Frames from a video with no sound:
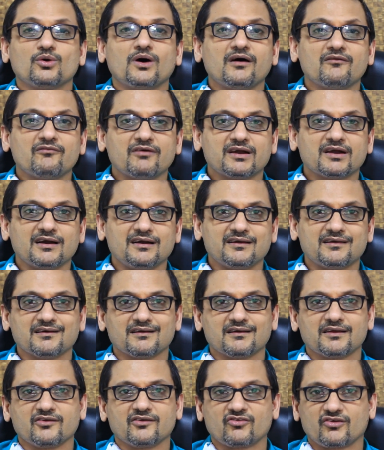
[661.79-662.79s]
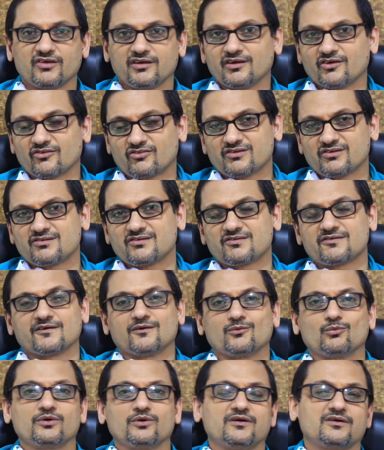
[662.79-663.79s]
have an elderly senior
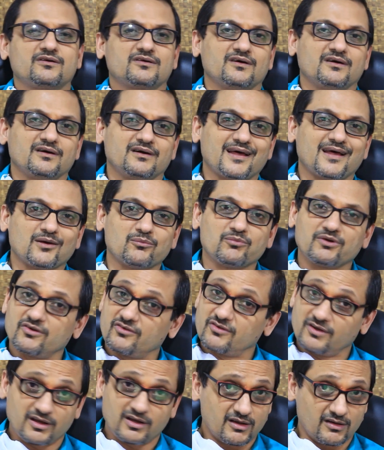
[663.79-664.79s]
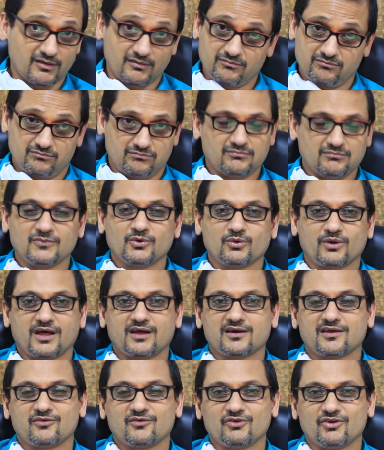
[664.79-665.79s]
citizen with diabetes, again, you
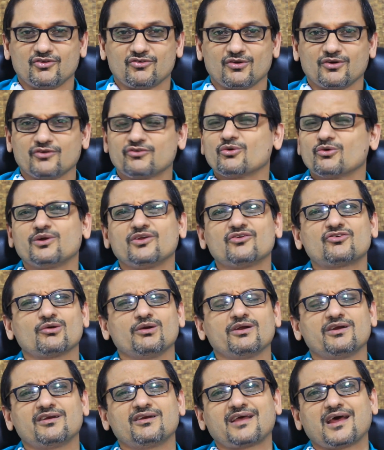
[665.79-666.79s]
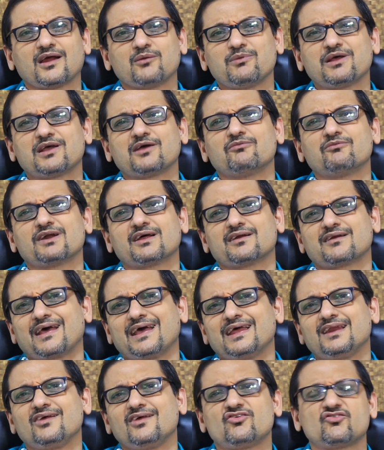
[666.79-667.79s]
can give insulin. So insulin can be given at
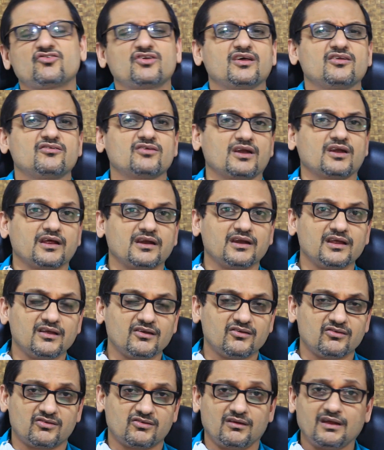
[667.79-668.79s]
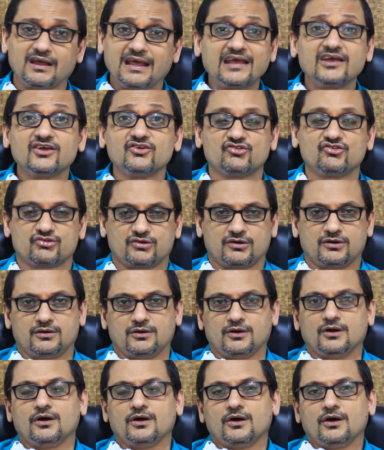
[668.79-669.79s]
any stage and any age
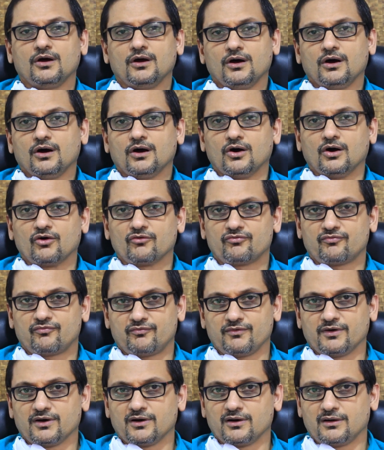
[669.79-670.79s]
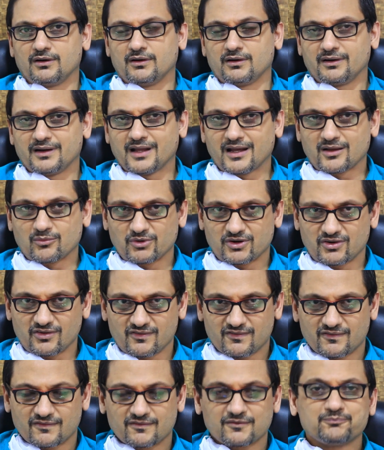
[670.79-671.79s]
of
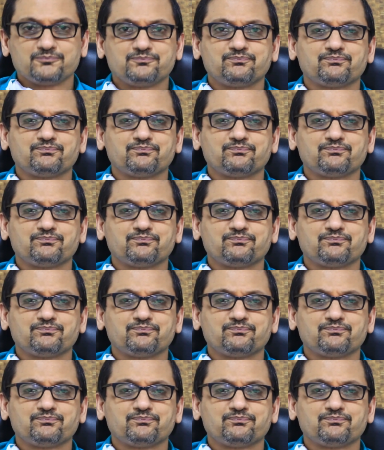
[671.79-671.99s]
diabetes.